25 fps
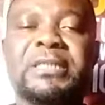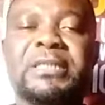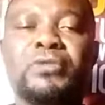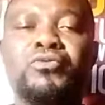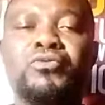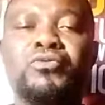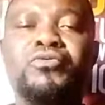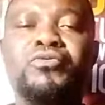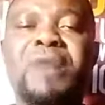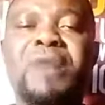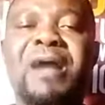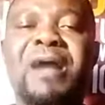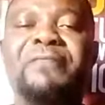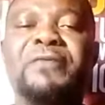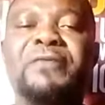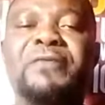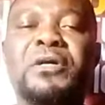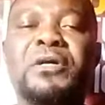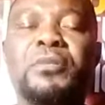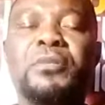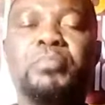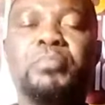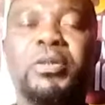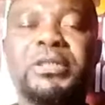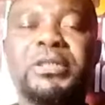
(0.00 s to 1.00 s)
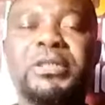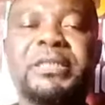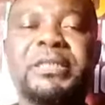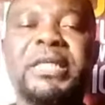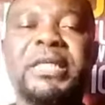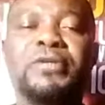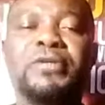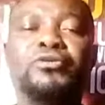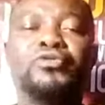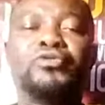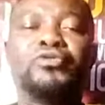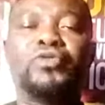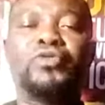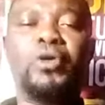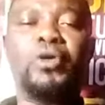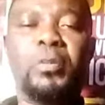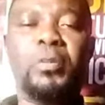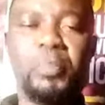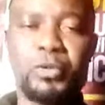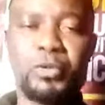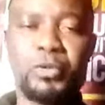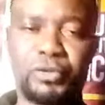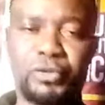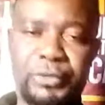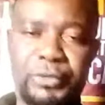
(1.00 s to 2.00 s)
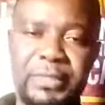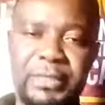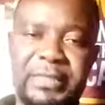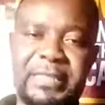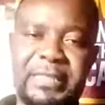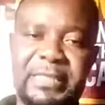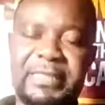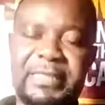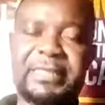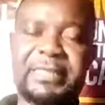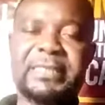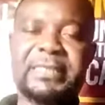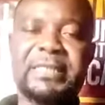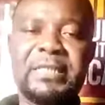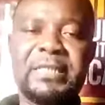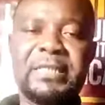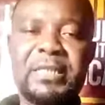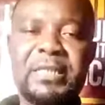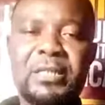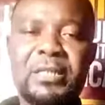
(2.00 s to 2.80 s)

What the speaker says: who have pointed you to opportunities,